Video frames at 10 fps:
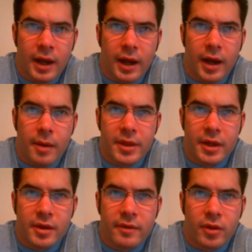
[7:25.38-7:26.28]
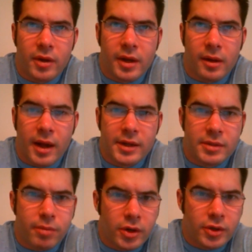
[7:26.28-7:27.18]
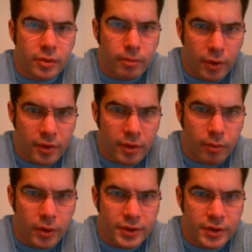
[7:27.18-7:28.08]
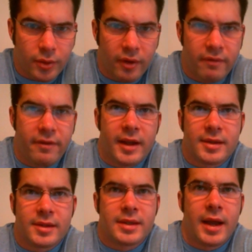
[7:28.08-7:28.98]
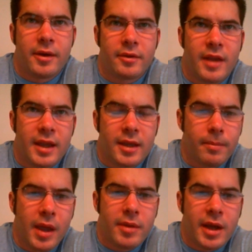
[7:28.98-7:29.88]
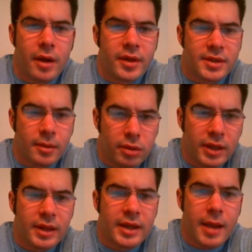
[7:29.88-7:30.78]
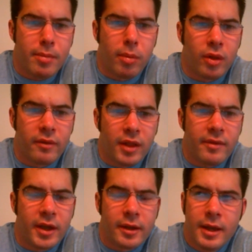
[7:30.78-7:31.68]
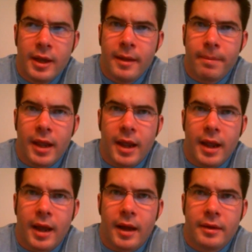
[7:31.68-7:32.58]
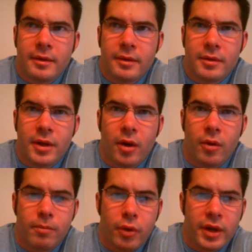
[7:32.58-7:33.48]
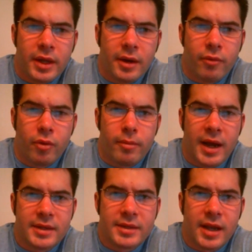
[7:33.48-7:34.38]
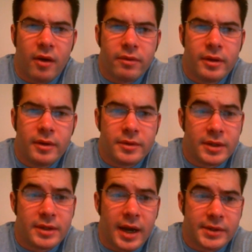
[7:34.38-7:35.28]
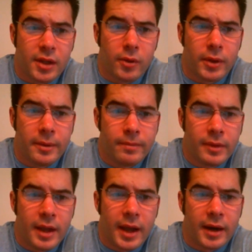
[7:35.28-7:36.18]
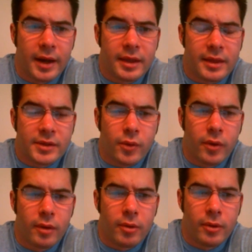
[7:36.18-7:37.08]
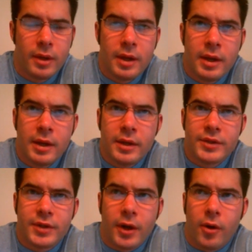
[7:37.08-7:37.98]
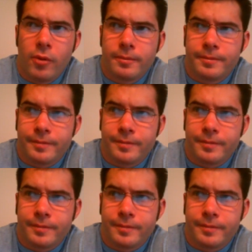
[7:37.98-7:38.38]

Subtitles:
And then you even look at a lot of these partial birth abortions or infanticide or taking a baby out that's completely capable of living and, putting it in a room by itself to die slowly. And I think that's horrible. So